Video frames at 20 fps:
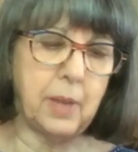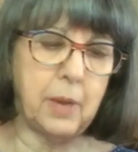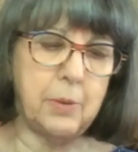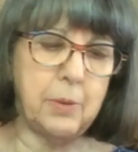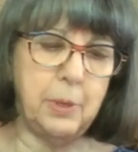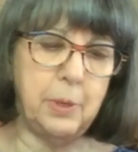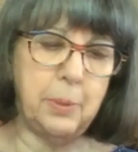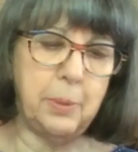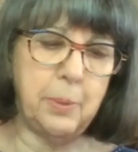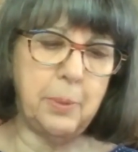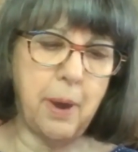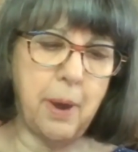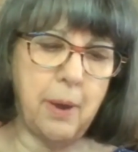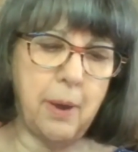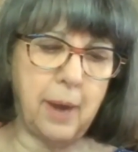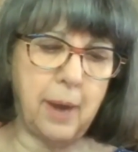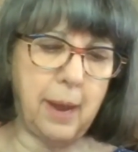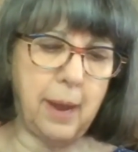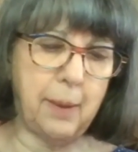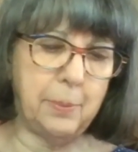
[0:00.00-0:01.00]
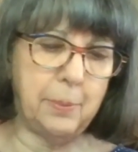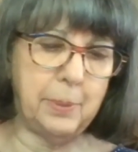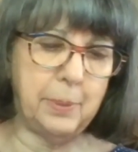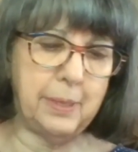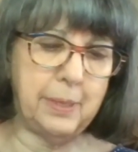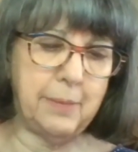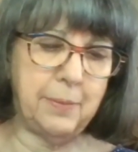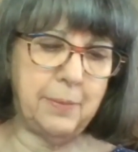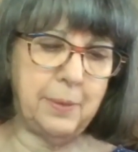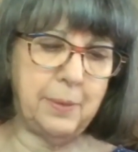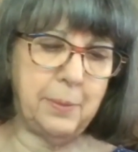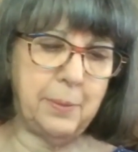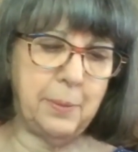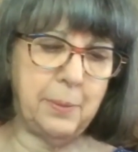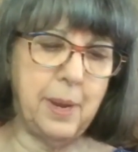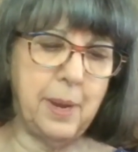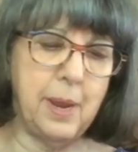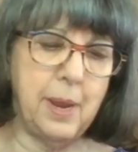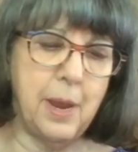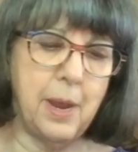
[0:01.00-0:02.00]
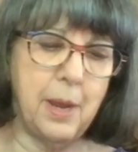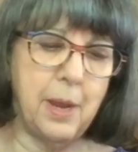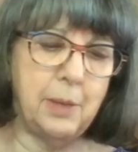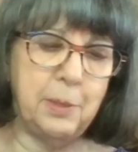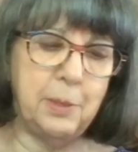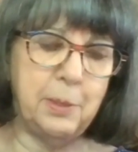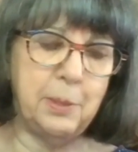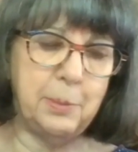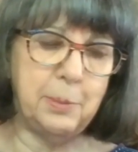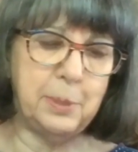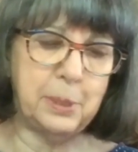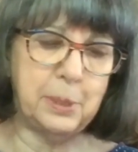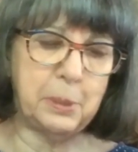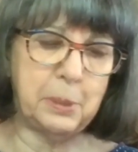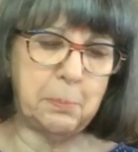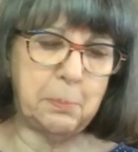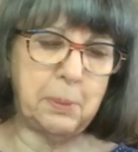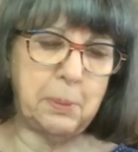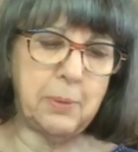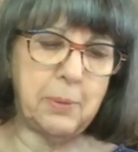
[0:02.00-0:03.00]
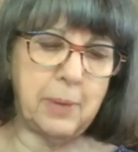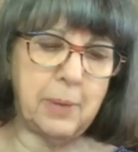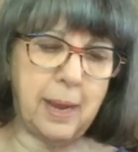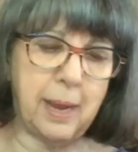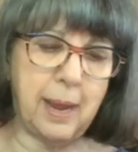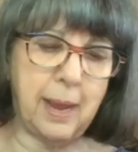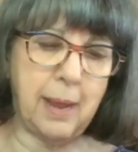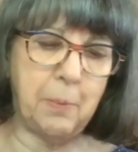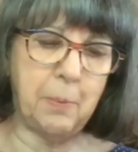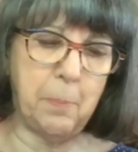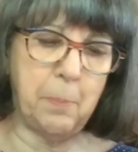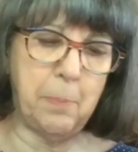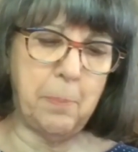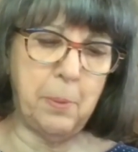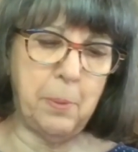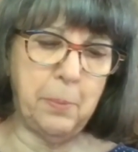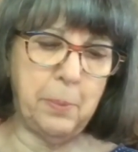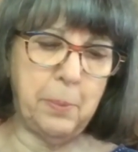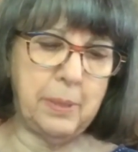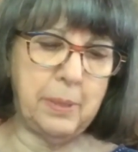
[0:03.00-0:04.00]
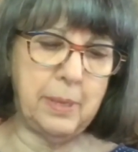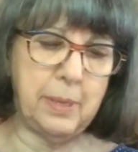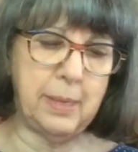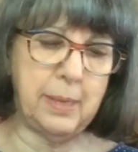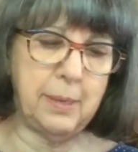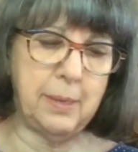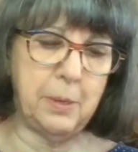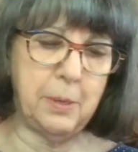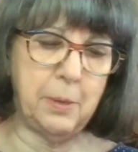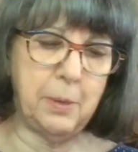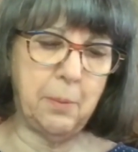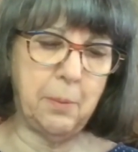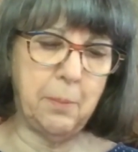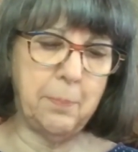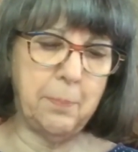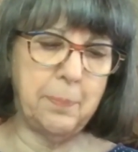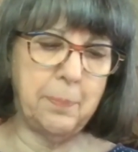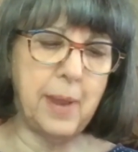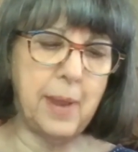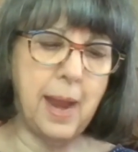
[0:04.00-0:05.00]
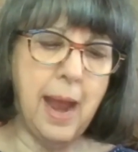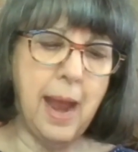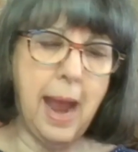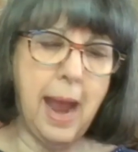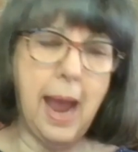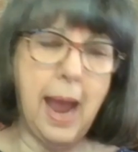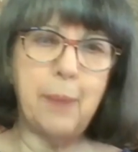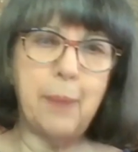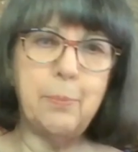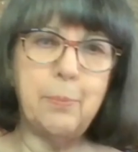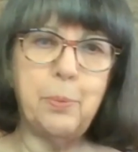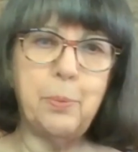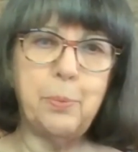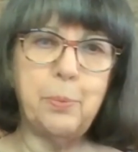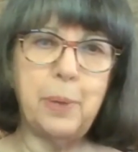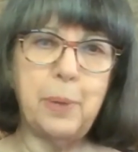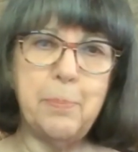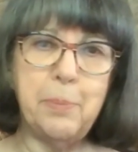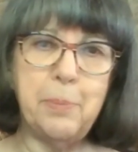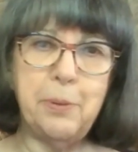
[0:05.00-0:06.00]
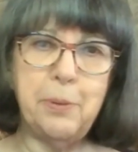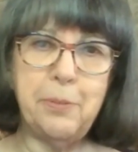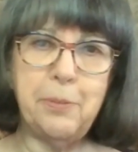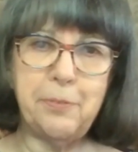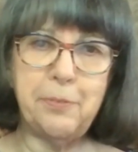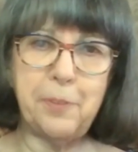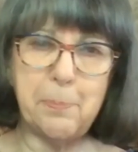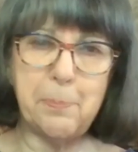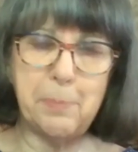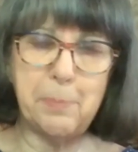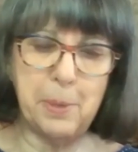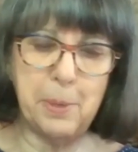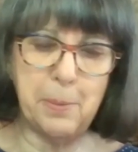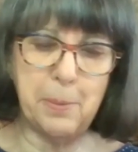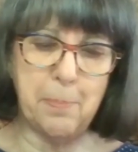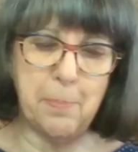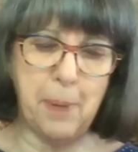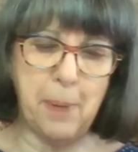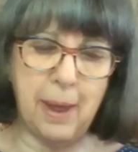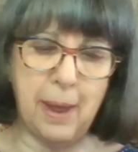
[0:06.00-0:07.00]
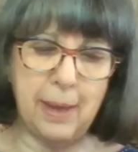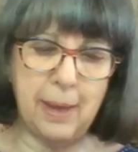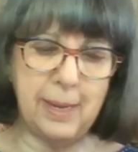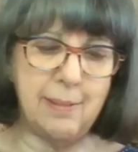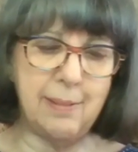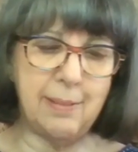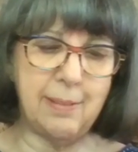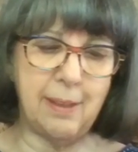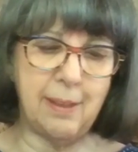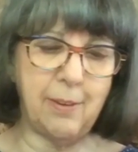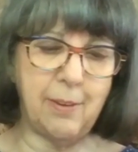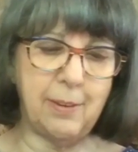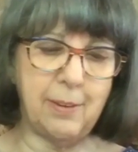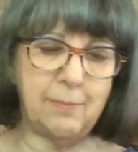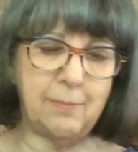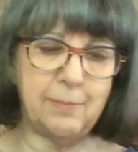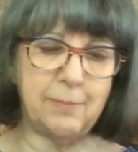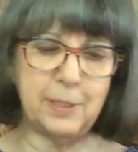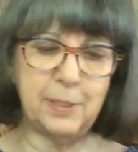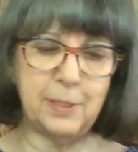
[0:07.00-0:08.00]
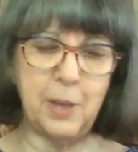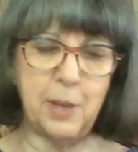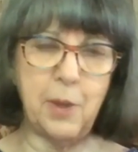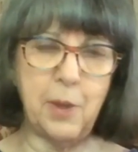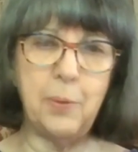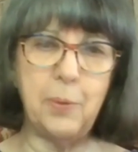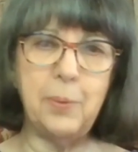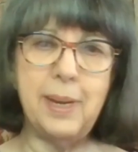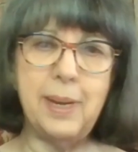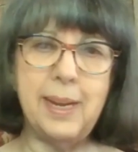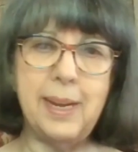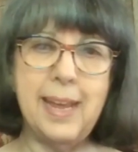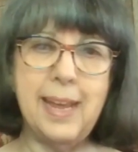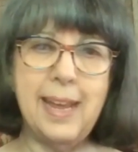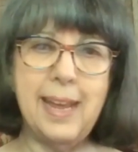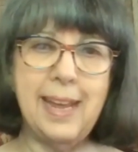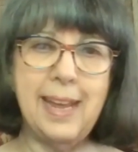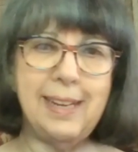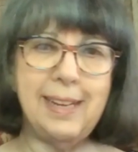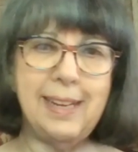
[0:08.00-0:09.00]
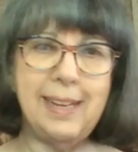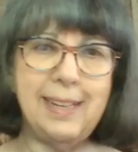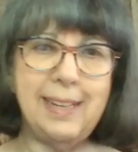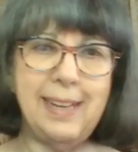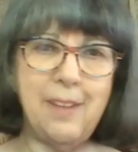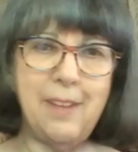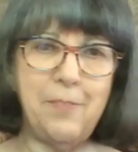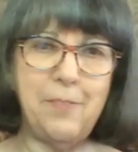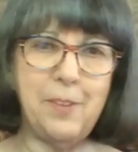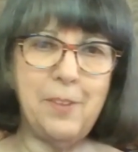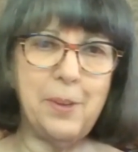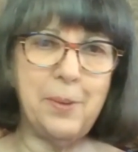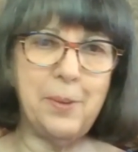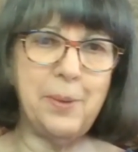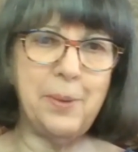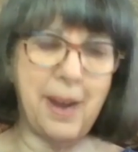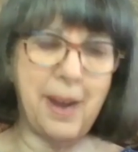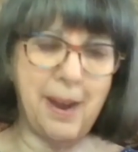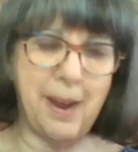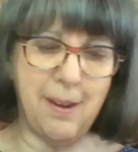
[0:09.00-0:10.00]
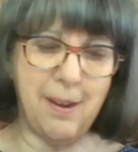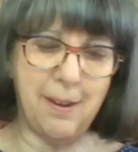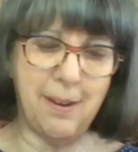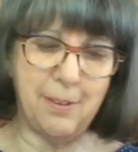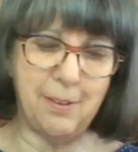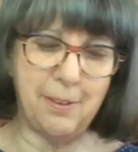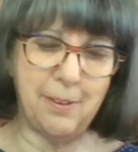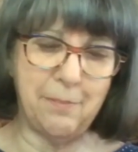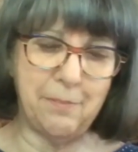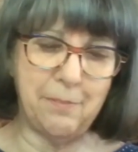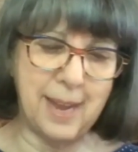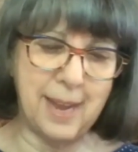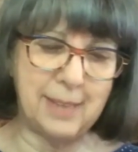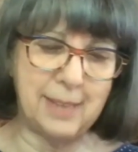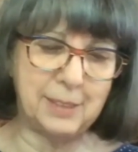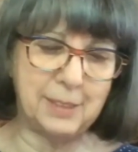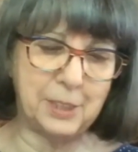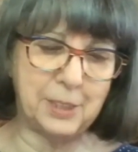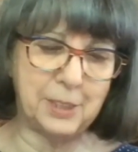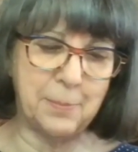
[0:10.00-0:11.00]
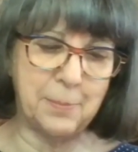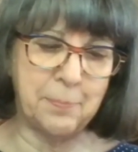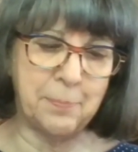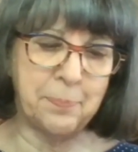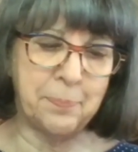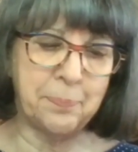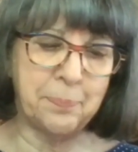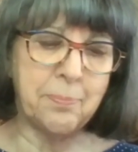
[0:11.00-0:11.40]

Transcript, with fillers: A new heart I will give you, a new spirit I will put within you. I will remove from your body the heart of stone and give you a heart of flesh.